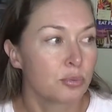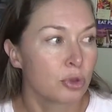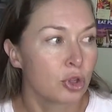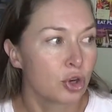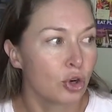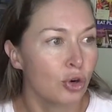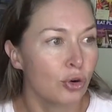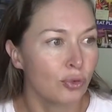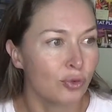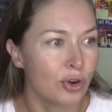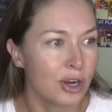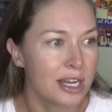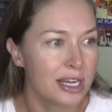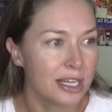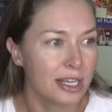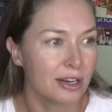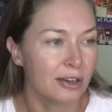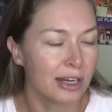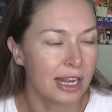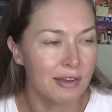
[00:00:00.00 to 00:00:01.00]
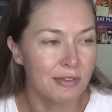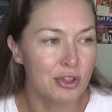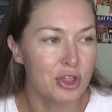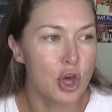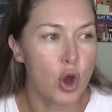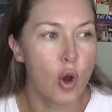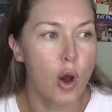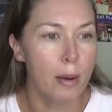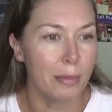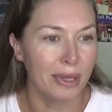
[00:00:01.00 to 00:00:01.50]
girlfriend here, even
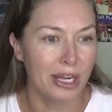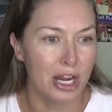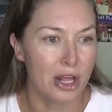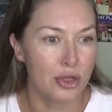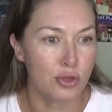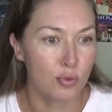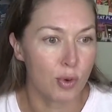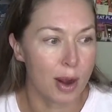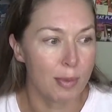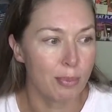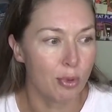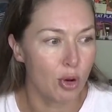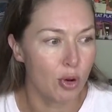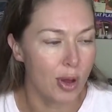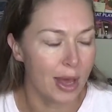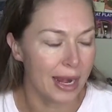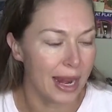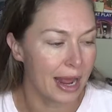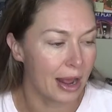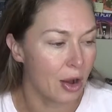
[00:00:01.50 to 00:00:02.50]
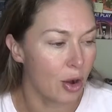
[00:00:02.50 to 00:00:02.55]
though I'm in a thruple and I